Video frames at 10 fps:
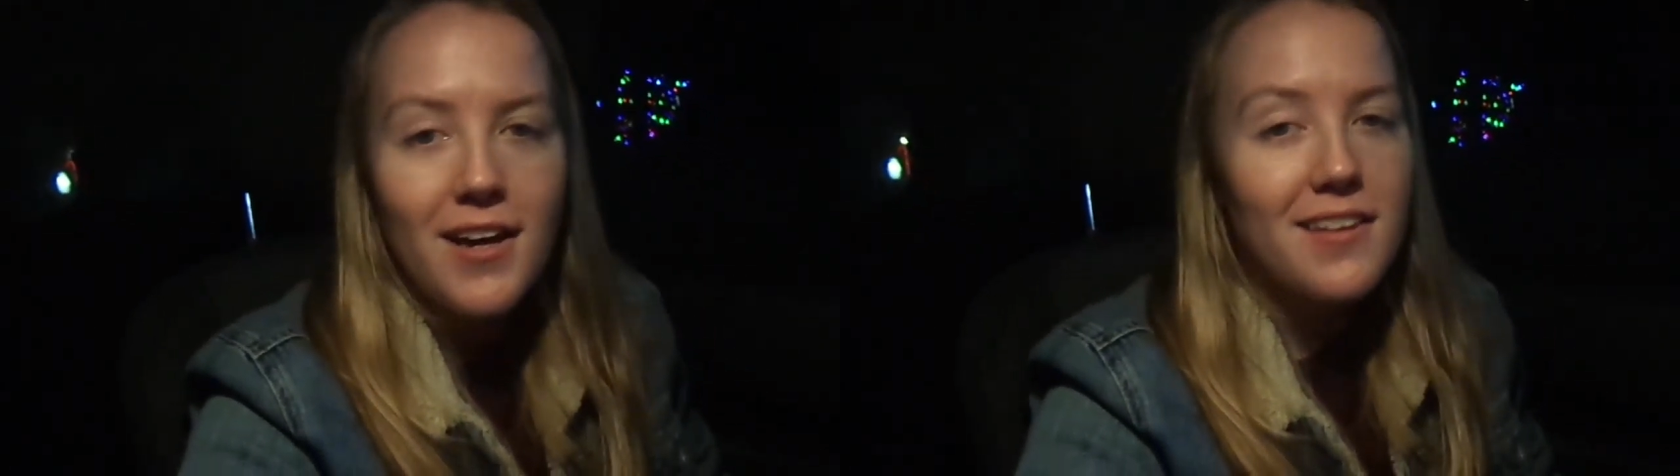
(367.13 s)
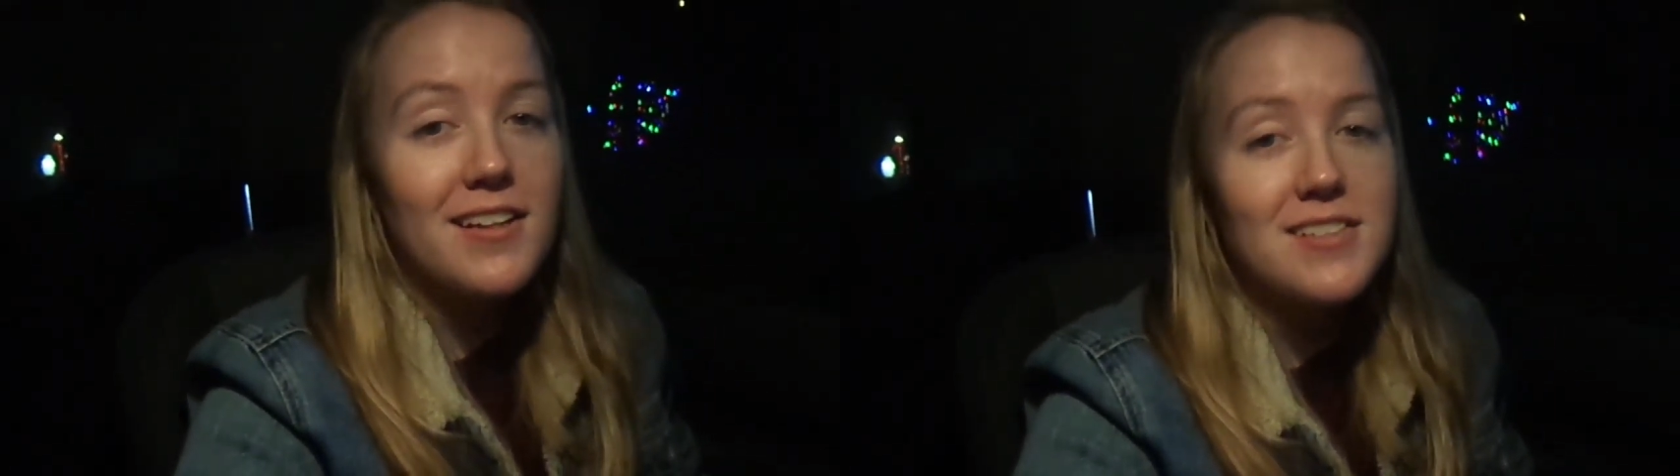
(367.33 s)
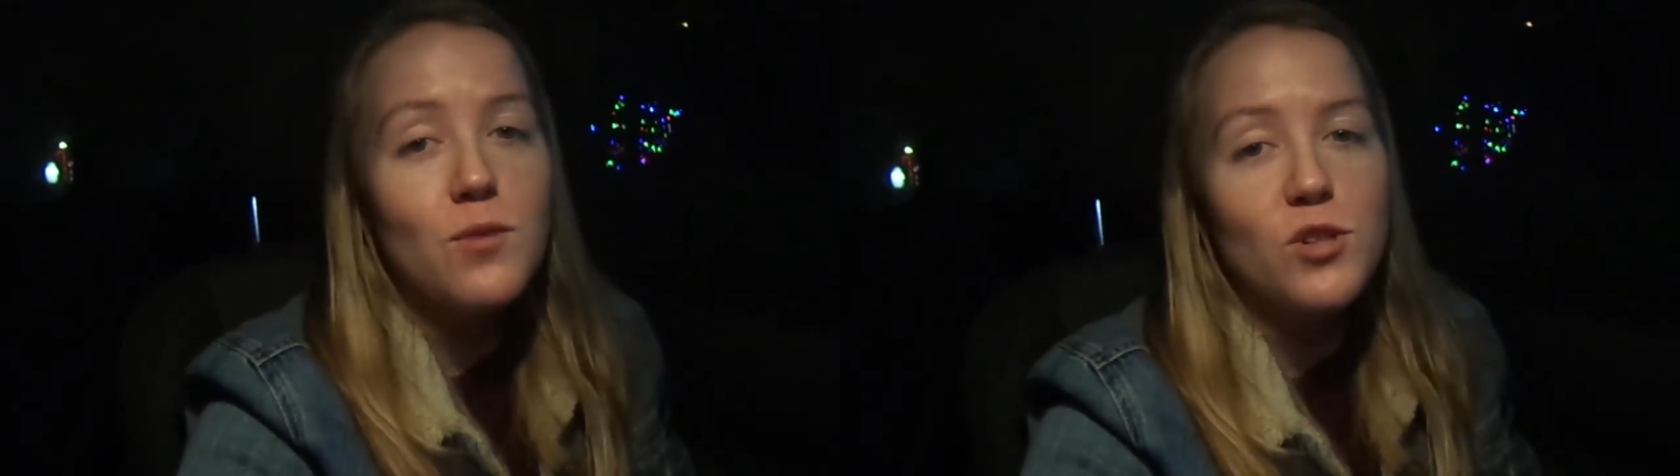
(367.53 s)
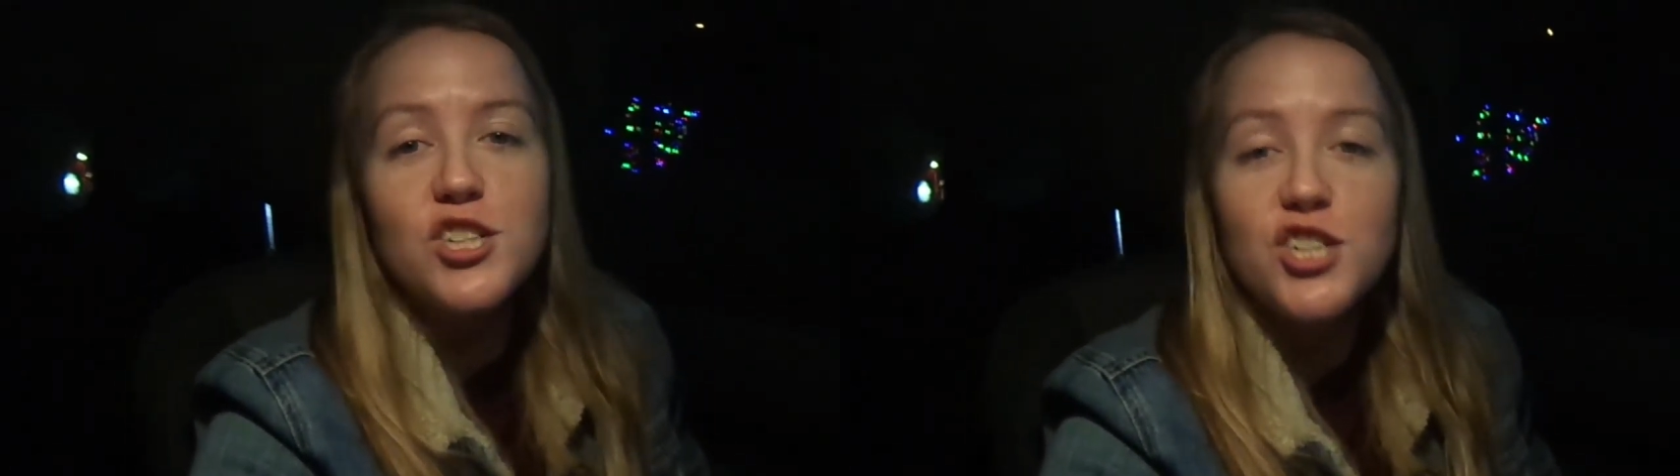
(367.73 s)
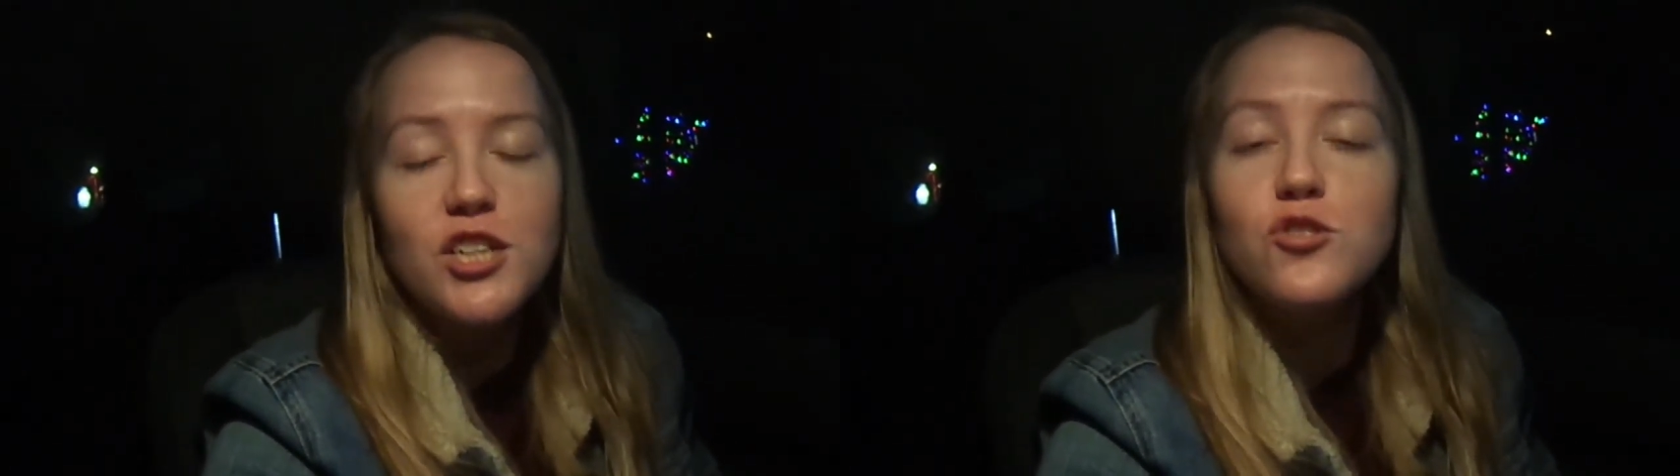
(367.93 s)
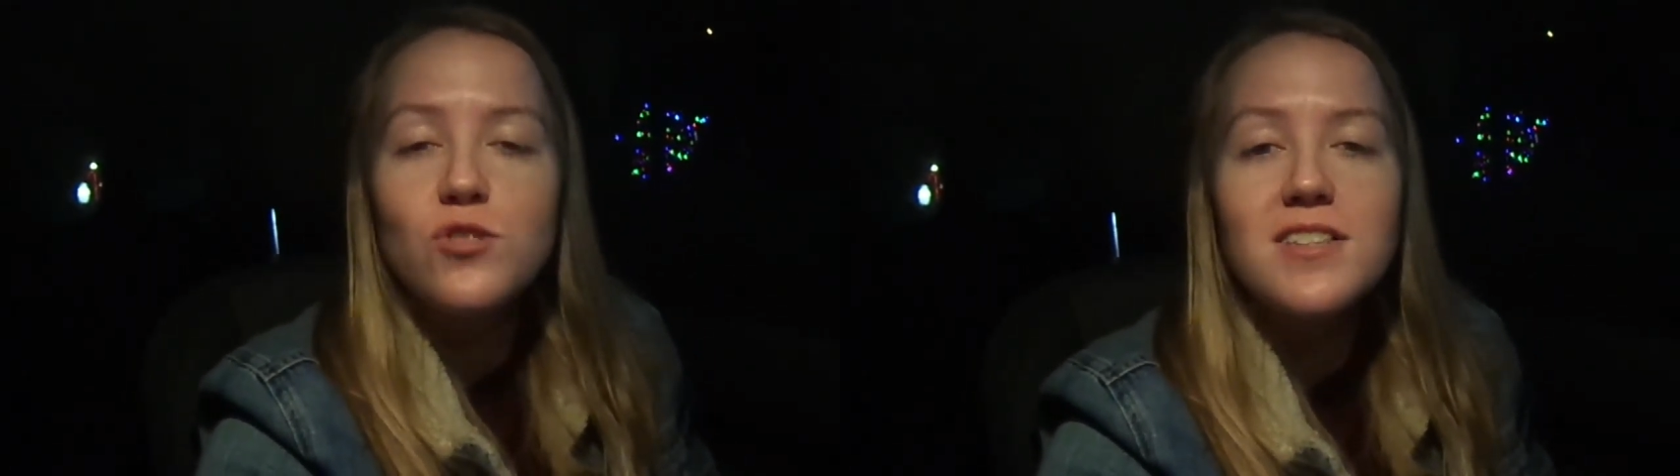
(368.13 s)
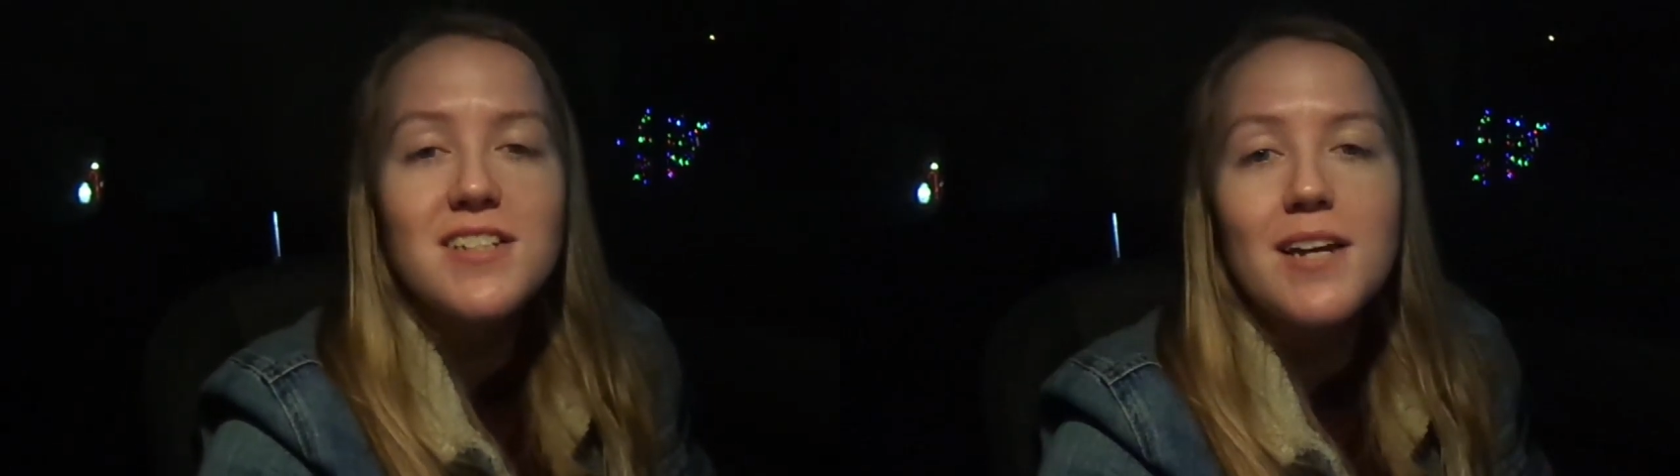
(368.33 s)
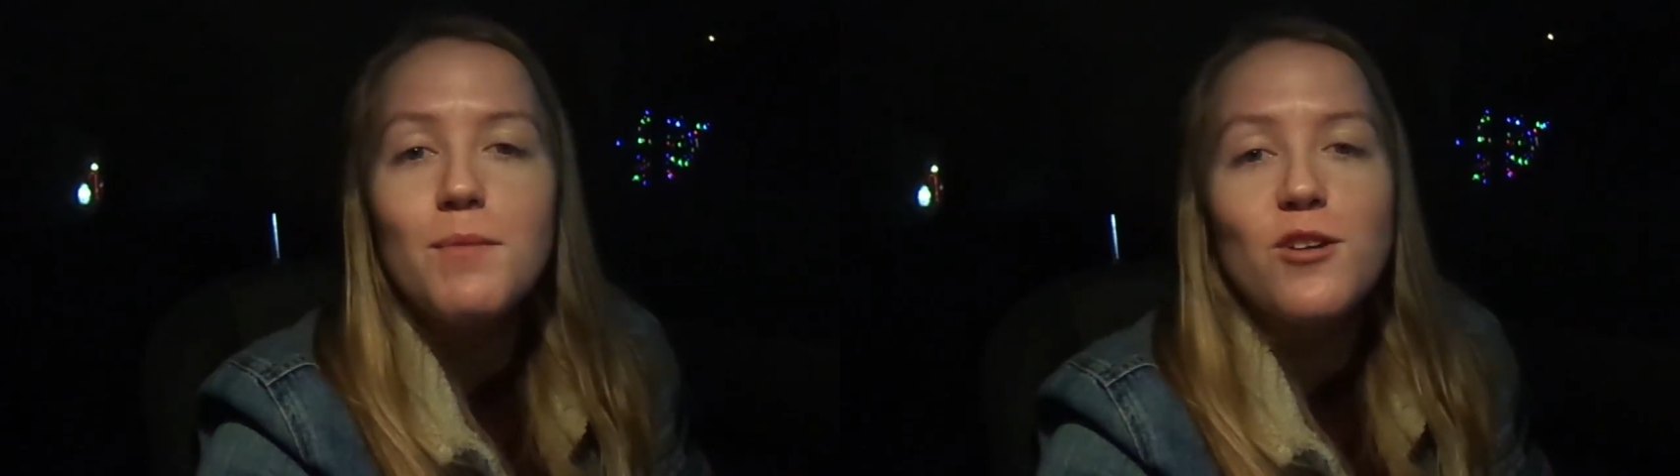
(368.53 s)
That's like what children's
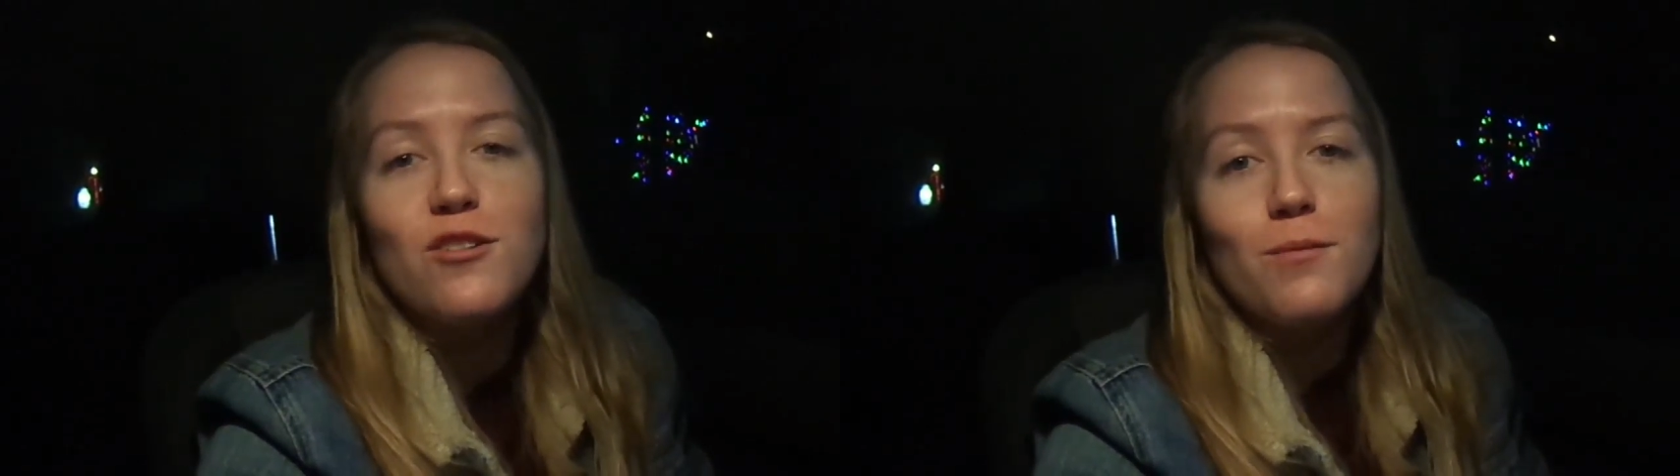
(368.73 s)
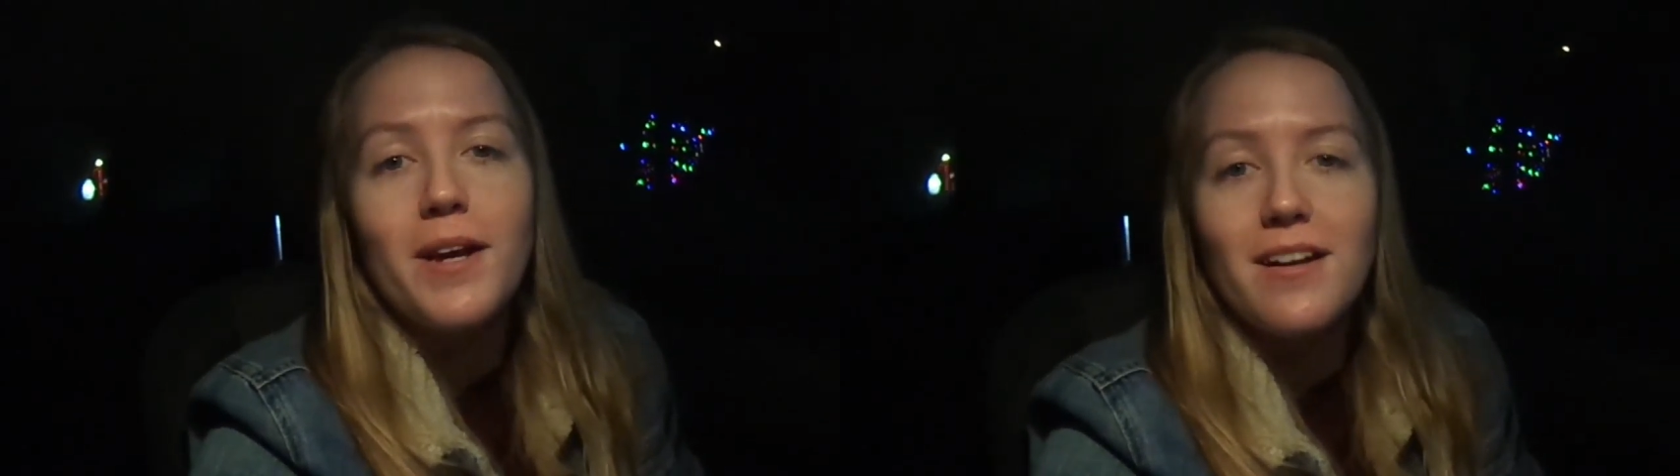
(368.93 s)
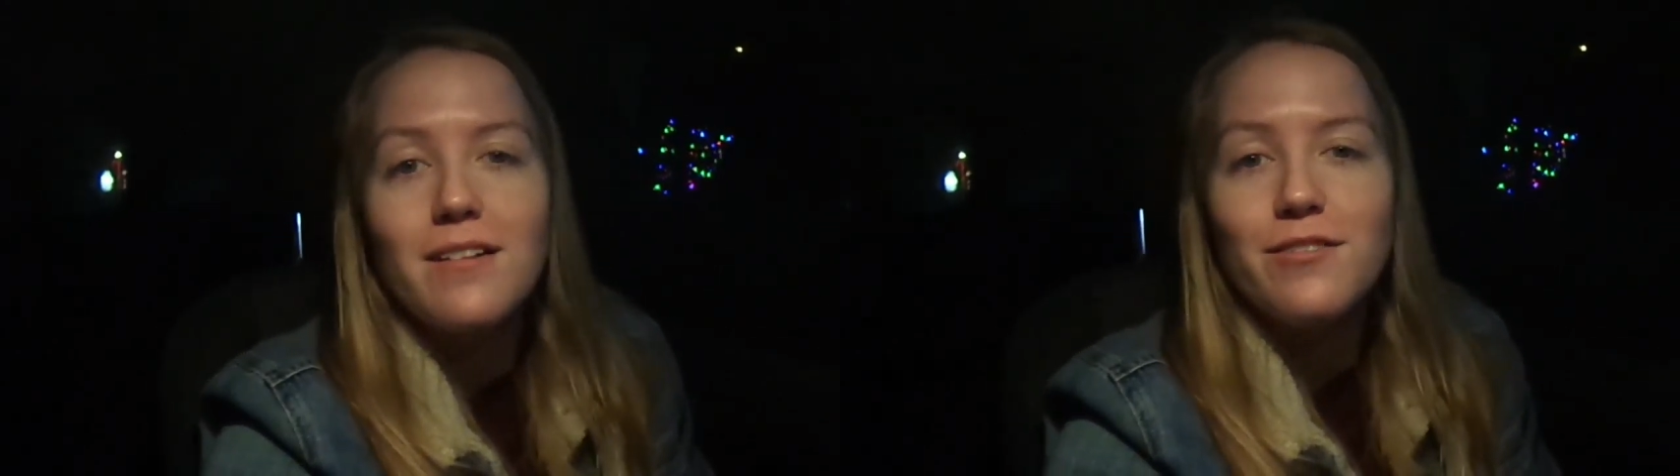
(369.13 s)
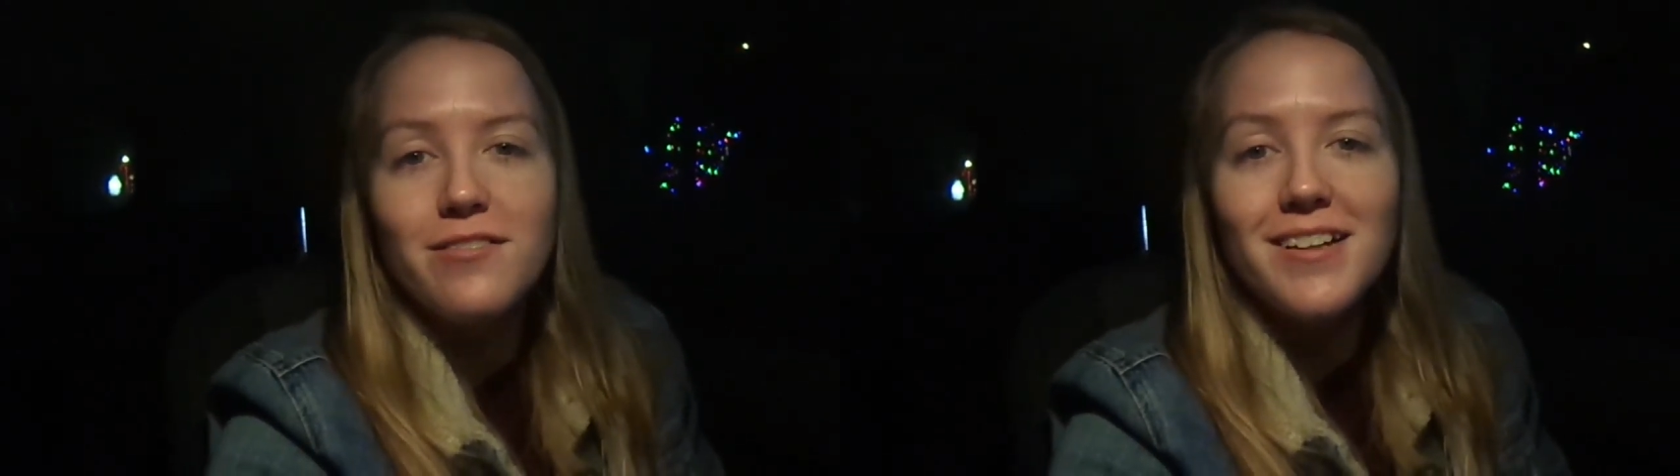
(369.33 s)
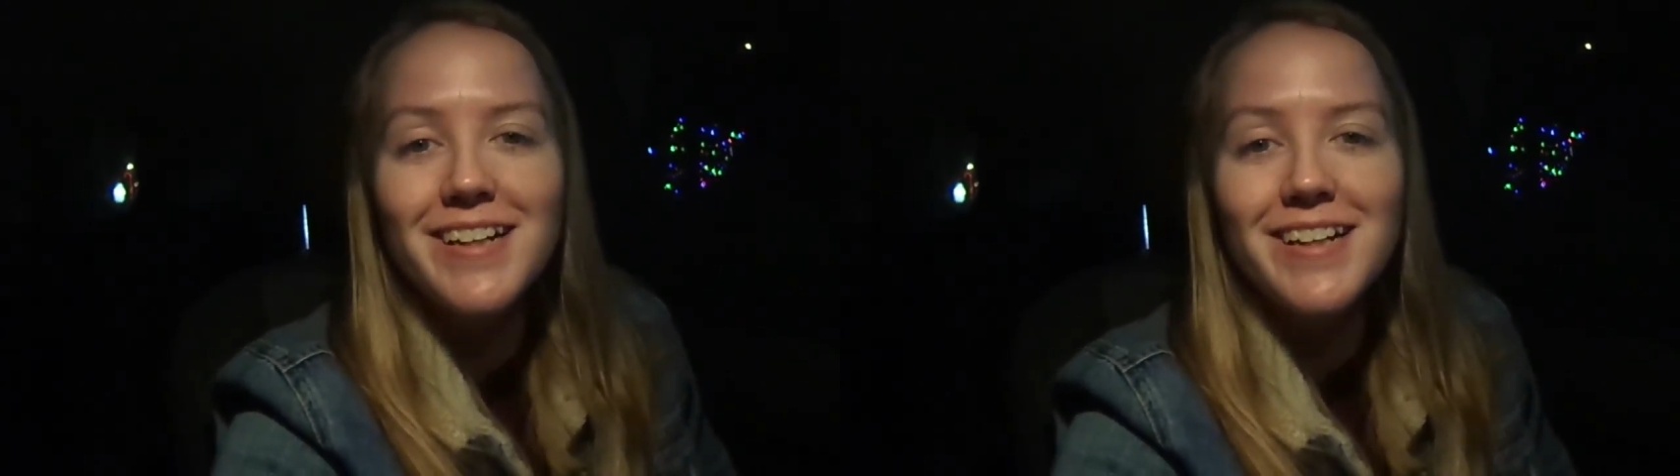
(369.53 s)
nightmares are made of.